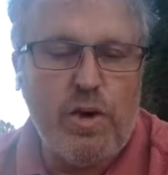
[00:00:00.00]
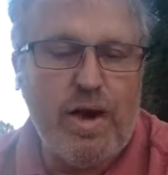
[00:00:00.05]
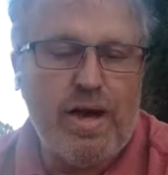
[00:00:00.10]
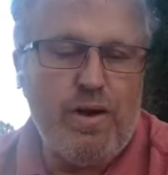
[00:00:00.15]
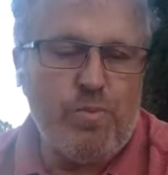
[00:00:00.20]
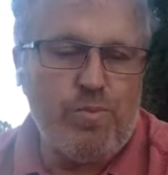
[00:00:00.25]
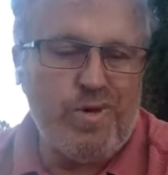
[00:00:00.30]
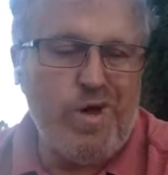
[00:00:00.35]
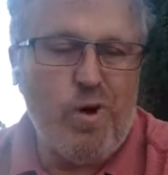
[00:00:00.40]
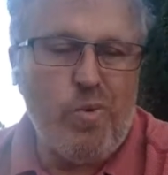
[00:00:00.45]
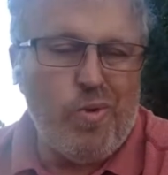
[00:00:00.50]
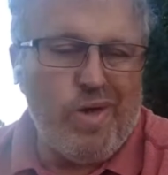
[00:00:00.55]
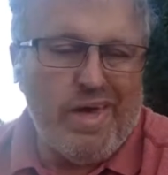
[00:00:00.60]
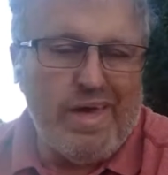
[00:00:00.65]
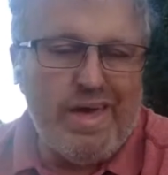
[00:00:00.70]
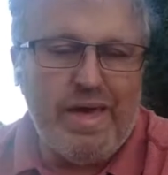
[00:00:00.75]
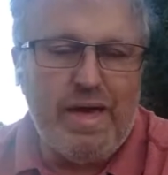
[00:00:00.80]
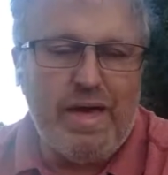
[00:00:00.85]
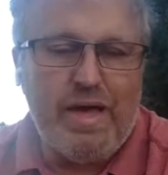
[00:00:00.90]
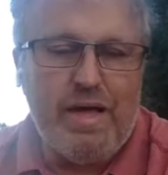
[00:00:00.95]
I don't go
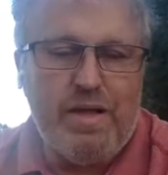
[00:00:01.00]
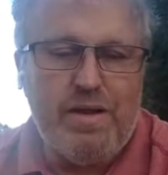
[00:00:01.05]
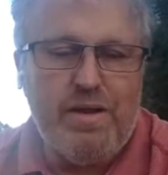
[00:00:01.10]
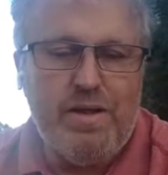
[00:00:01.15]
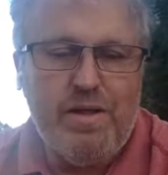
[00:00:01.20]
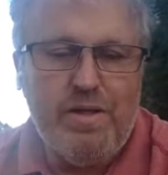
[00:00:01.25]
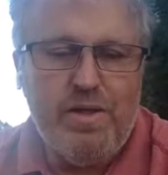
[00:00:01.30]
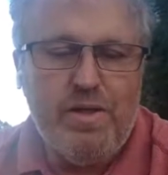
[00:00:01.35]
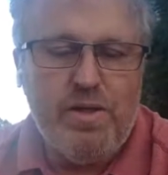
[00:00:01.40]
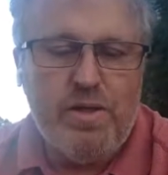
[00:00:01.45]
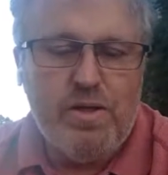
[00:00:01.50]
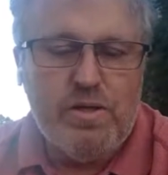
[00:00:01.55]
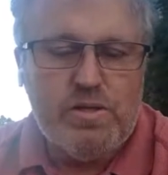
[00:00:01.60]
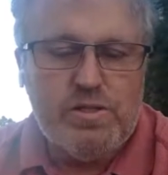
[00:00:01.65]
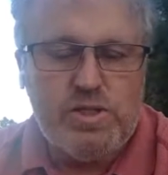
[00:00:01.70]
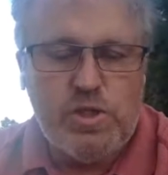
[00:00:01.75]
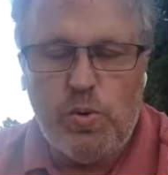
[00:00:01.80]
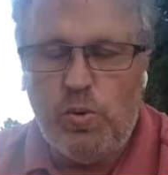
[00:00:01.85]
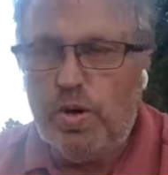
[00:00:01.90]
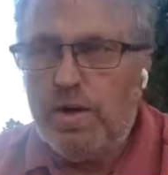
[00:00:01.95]
in
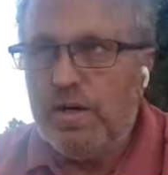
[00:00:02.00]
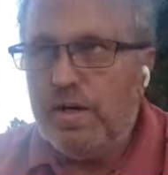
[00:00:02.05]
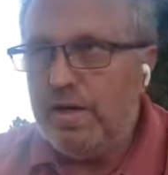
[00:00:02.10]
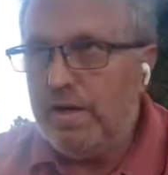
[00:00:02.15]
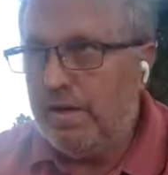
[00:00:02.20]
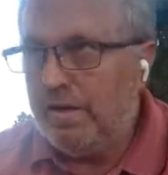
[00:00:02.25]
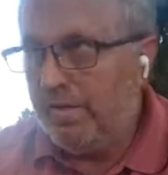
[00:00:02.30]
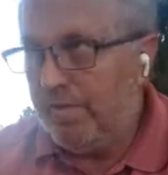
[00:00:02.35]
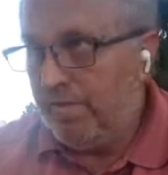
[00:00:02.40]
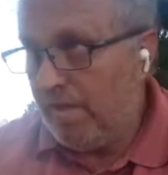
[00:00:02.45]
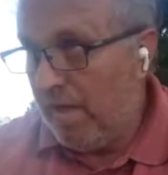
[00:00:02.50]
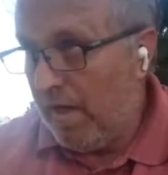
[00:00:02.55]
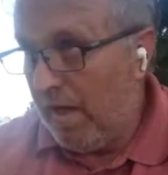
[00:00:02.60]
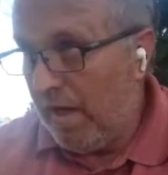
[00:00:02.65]
to